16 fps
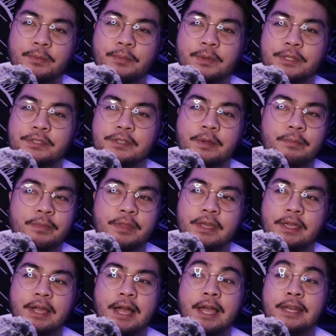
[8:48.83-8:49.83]
was
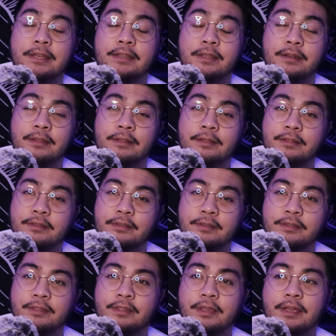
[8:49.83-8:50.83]
something I didn't
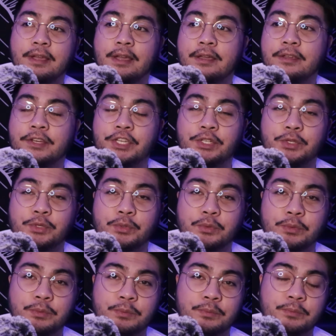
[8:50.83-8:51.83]
think I could
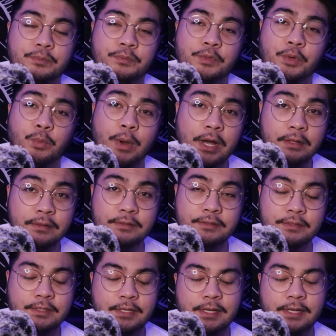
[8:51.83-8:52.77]
do well,